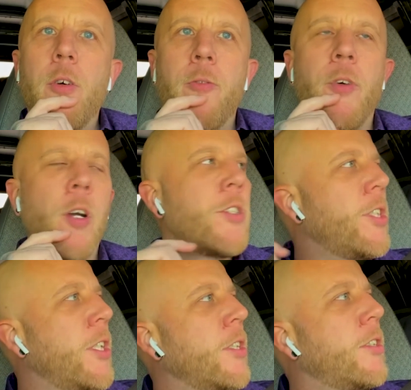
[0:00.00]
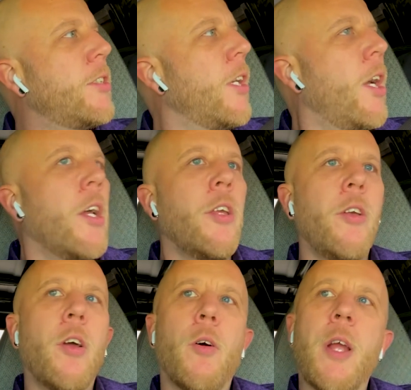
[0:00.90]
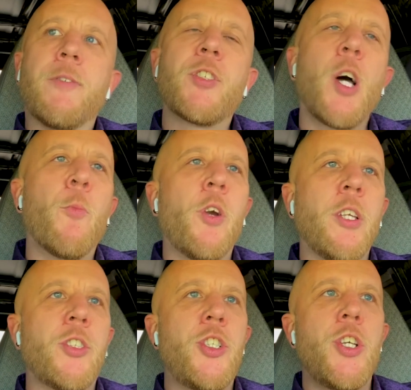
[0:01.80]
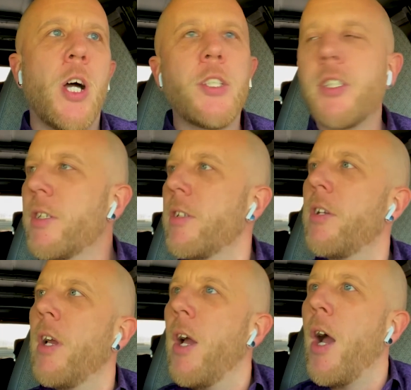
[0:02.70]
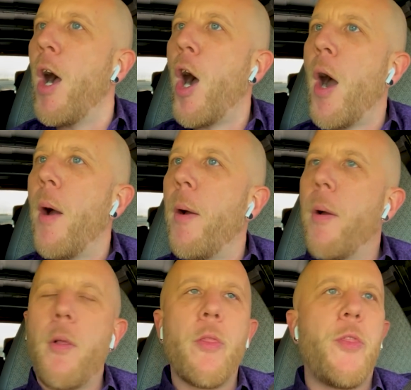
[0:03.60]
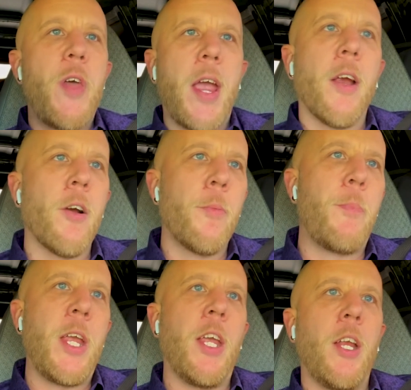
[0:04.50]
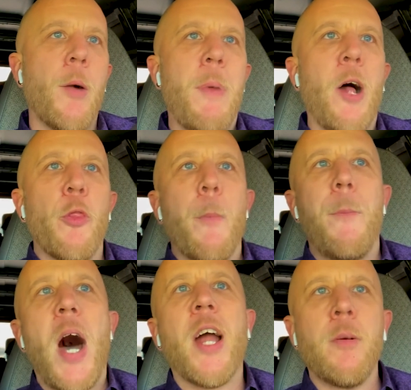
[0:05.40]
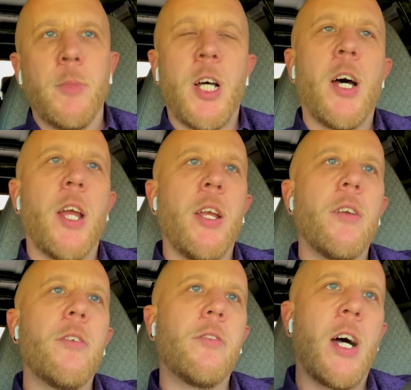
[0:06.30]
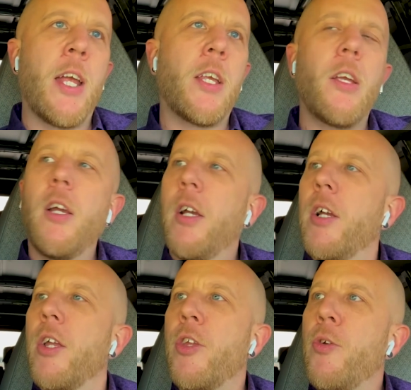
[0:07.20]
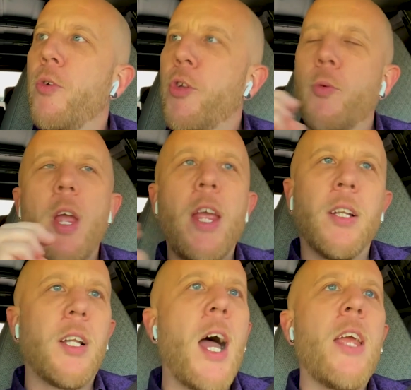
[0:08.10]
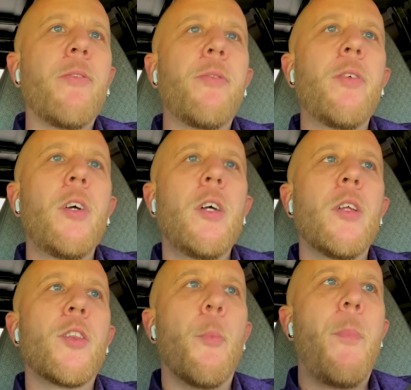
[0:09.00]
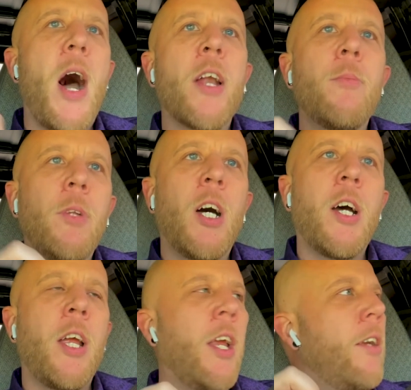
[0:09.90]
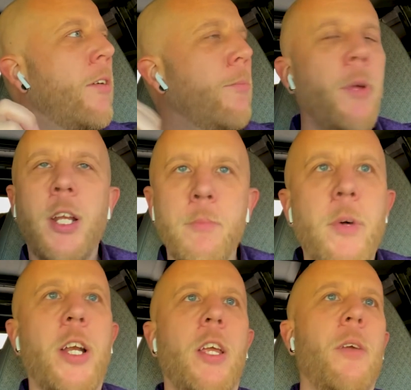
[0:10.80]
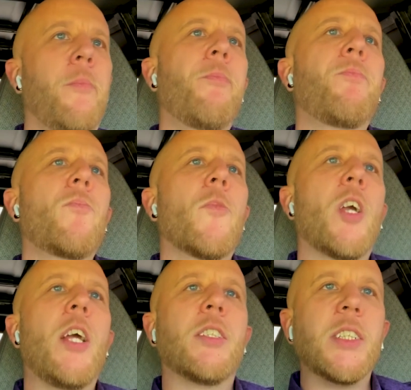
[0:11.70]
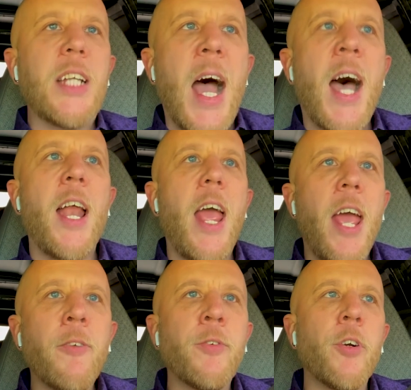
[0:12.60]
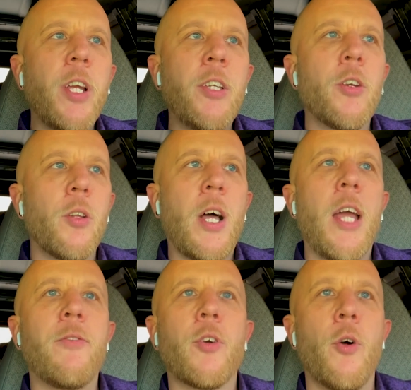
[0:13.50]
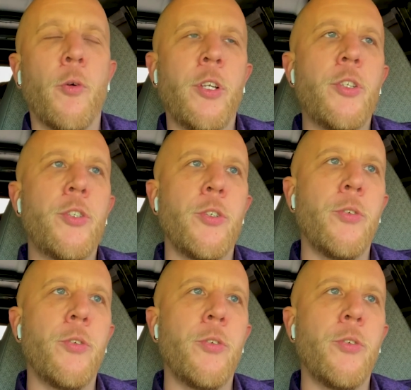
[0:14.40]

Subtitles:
versus, if someone is just there being about the bottom line. Like, you in life, the bottom line, meaning money, is not ever in your life going to